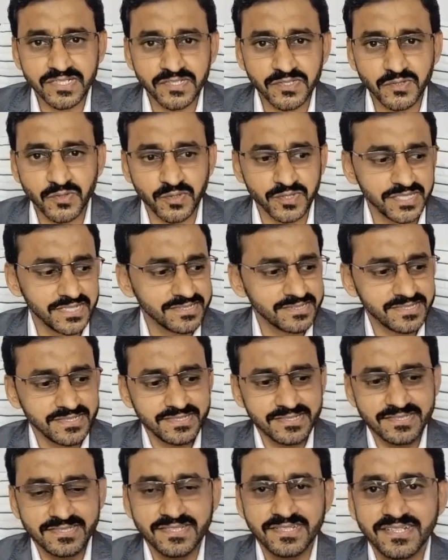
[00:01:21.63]
So this
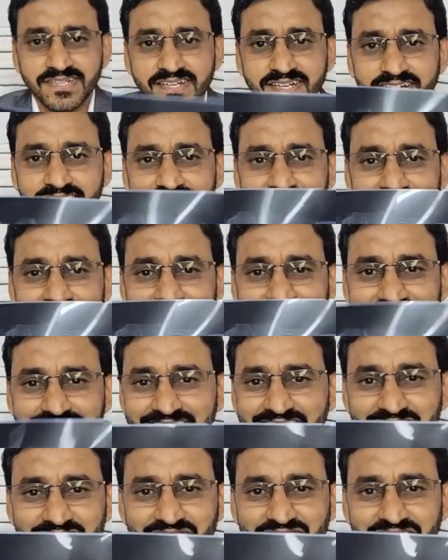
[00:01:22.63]
is
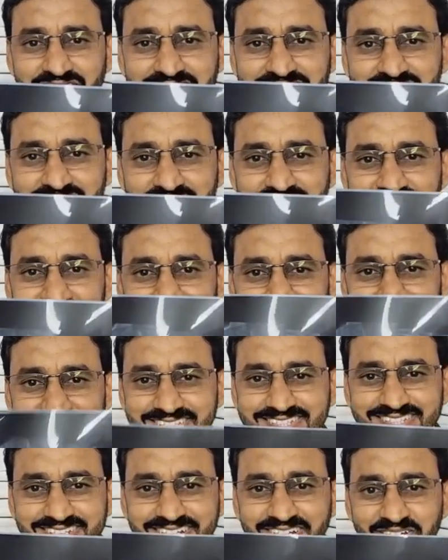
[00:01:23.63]
the chest
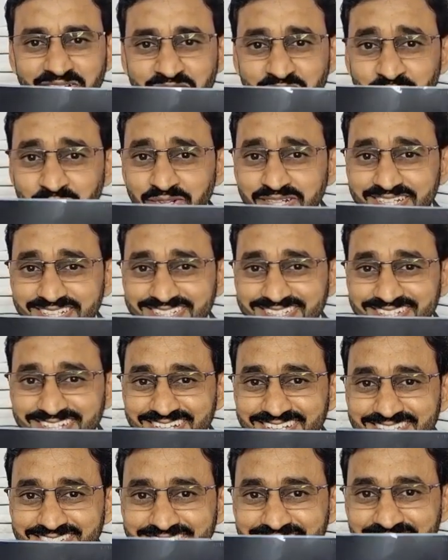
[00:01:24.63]
X-ray. So we'll
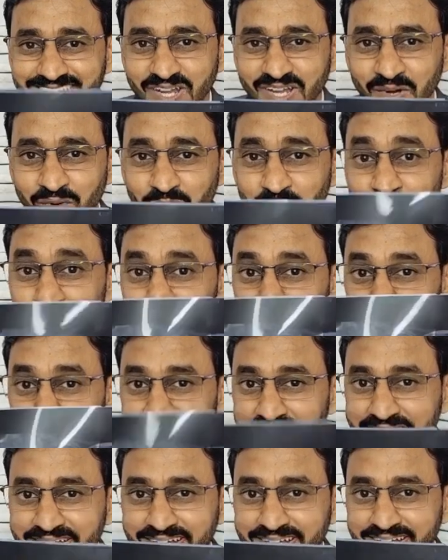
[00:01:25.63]
discuss now
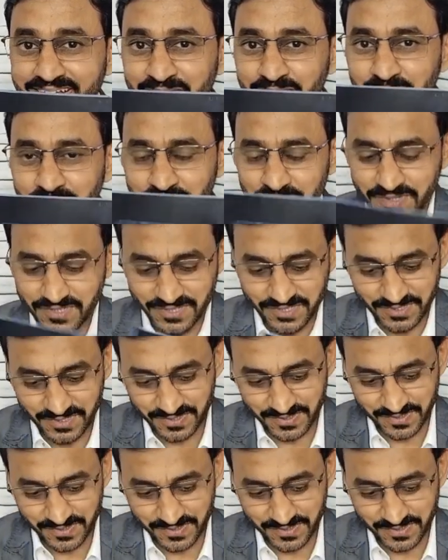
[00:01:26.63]
practical approach.